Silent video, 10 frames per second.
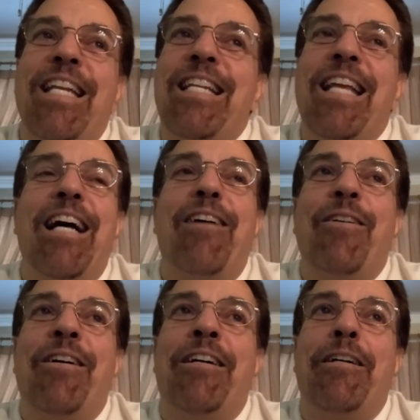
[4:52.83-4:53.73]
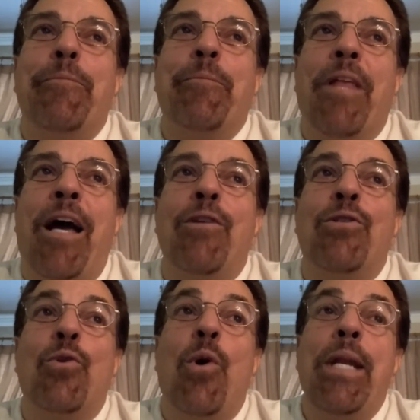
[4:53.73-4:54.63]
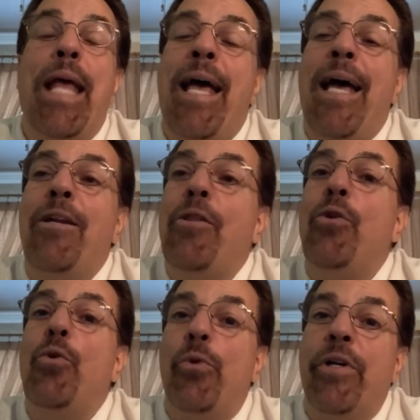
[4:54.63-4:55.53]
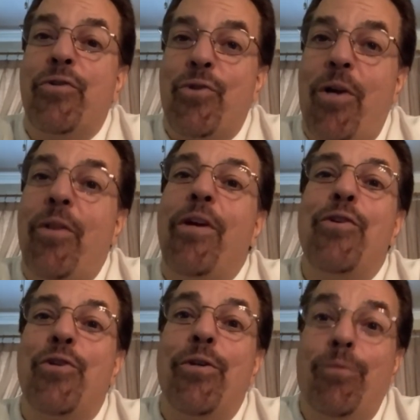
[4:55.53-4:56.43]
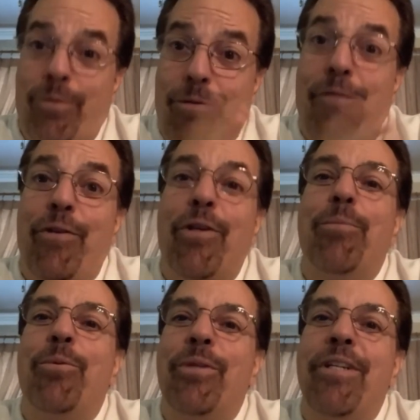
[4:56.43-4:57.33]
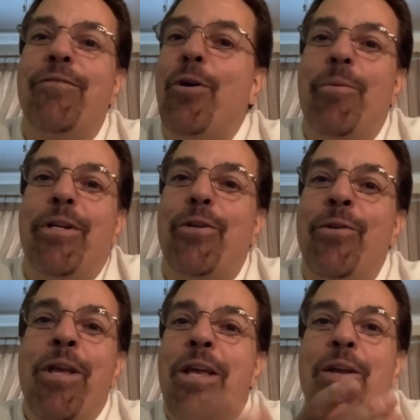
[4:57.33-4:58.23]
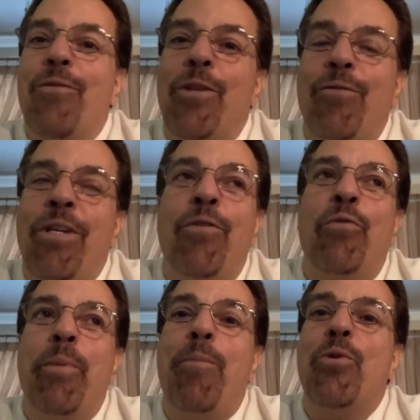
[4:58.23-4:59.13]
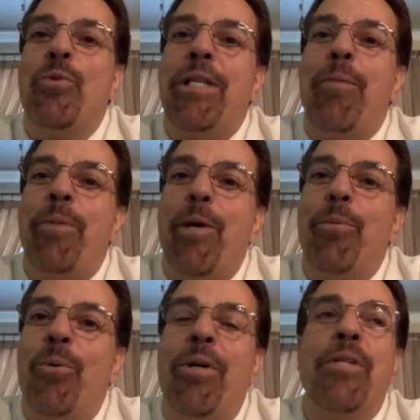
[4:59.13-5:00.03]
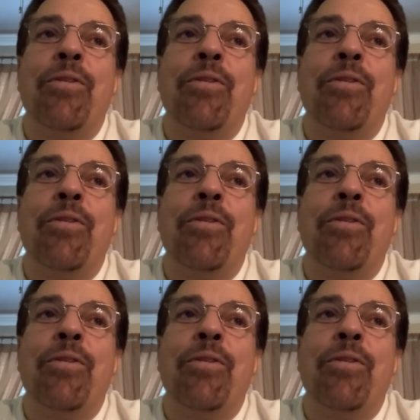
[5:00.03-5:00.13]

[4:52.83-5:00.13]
and now, um, I mm-hmm. saw an ad in the North Star Ledger, if you could believe. Nobody even remembers what that paper was.